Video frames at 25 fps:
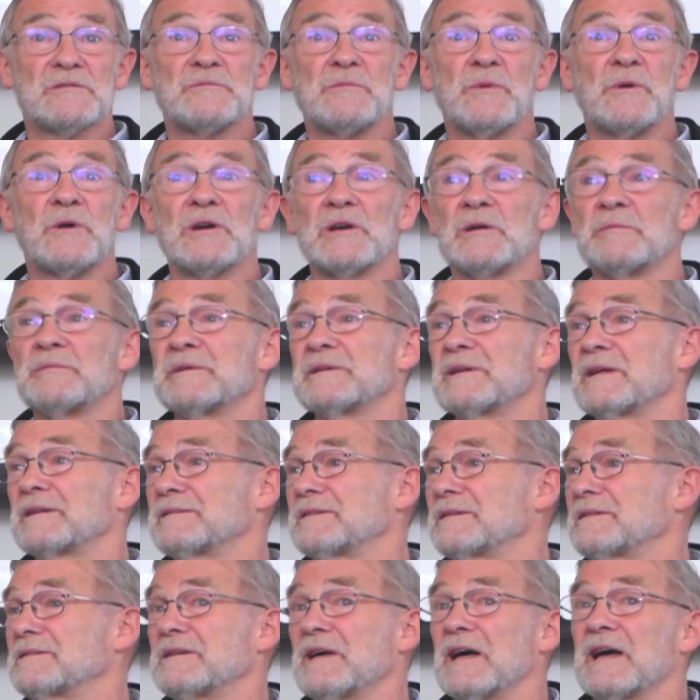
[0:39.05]
of Parliament
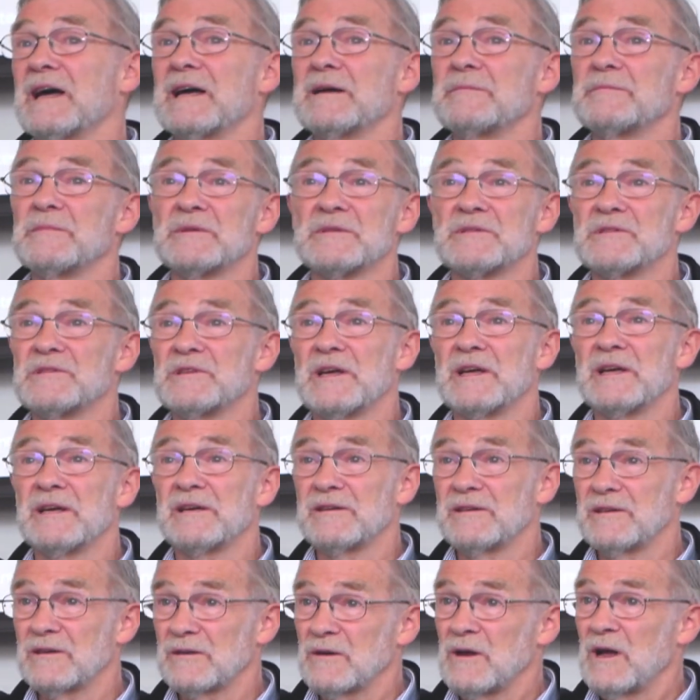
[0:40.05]
at the time, and
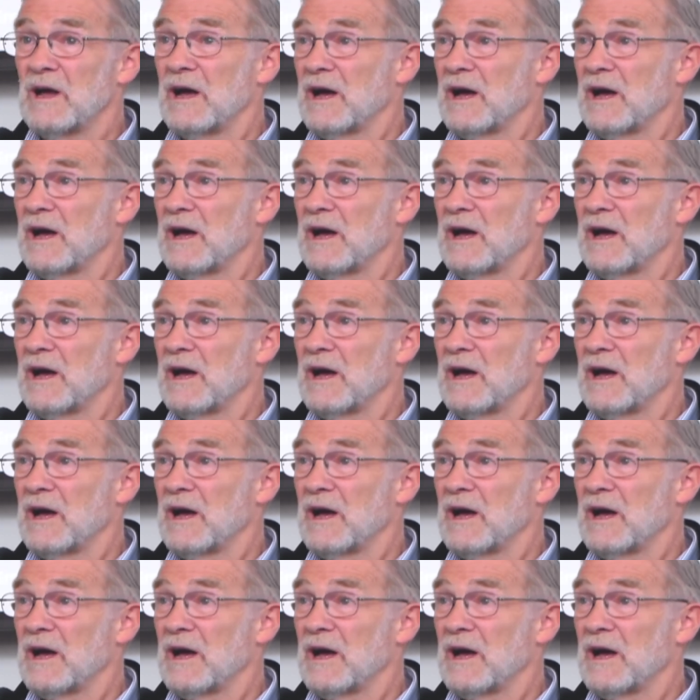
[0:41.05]
saying,